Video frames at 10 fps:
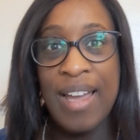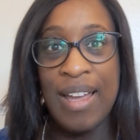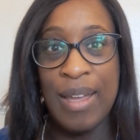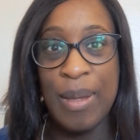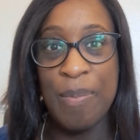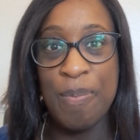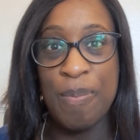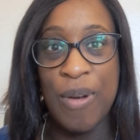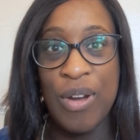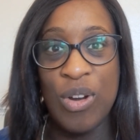
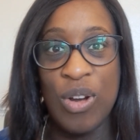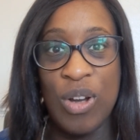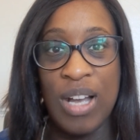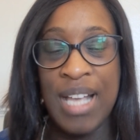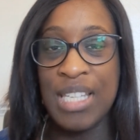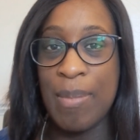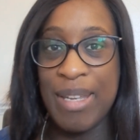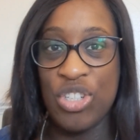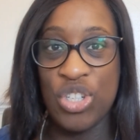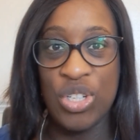As I
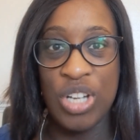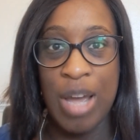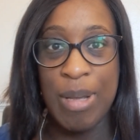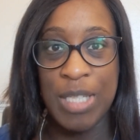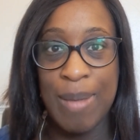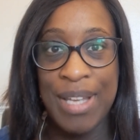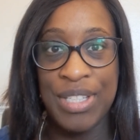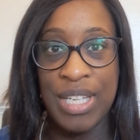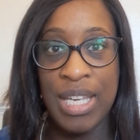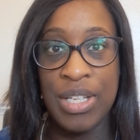mentioned, I'm
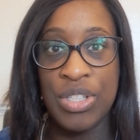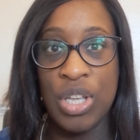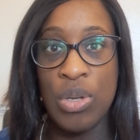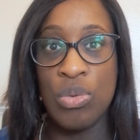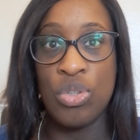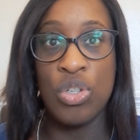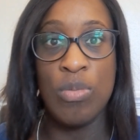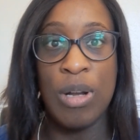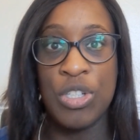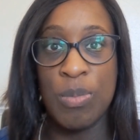asthmatic, so
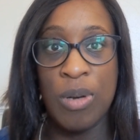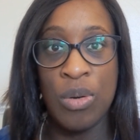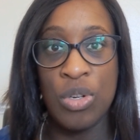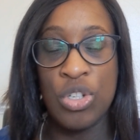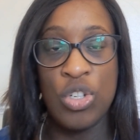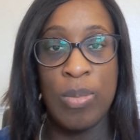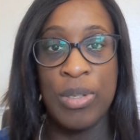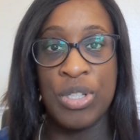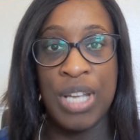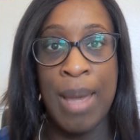too much mould and too
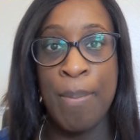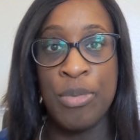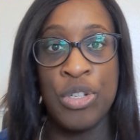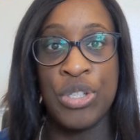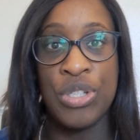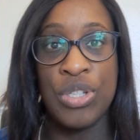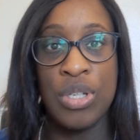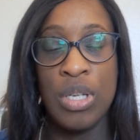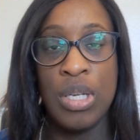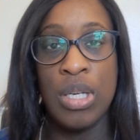much damp
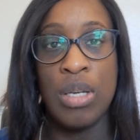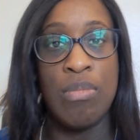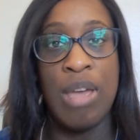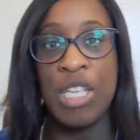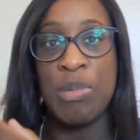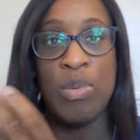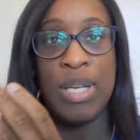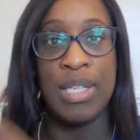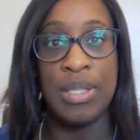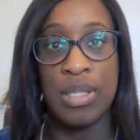just makes me
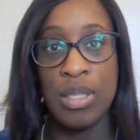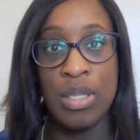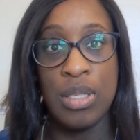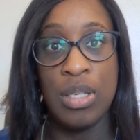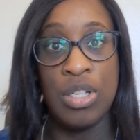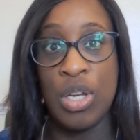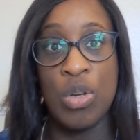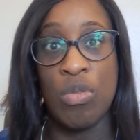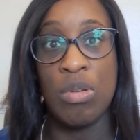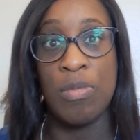wheeze. You don't
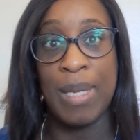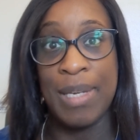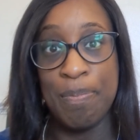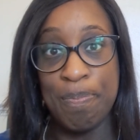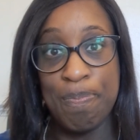agree with me.